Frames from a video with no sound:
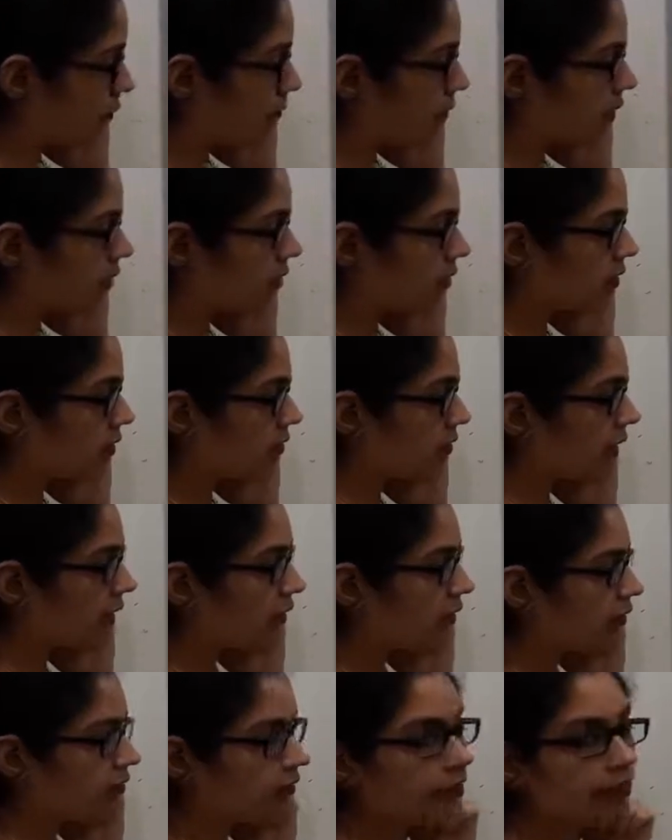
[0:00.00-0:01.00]
because this
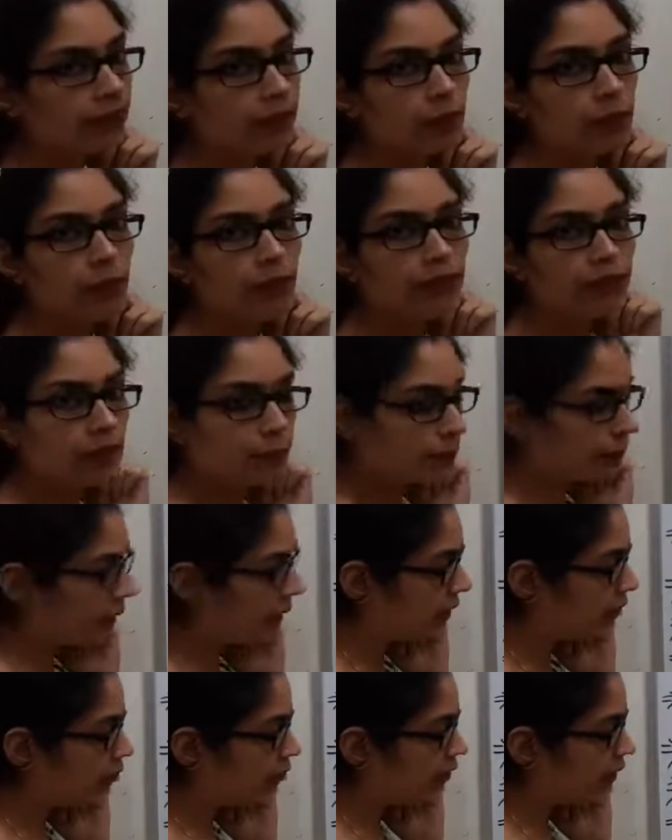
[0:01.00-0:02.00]
side is getting
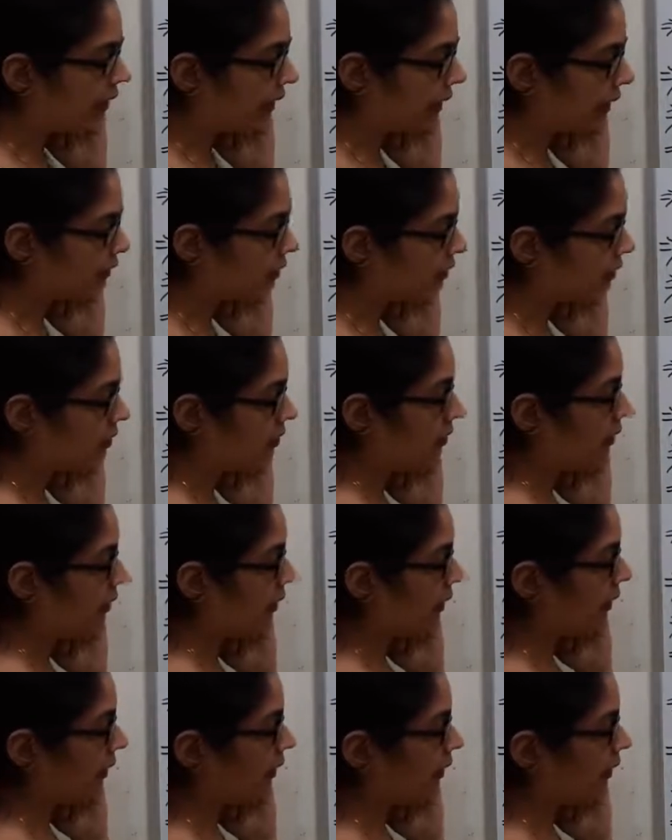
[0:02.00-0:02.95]
multiplied with x, and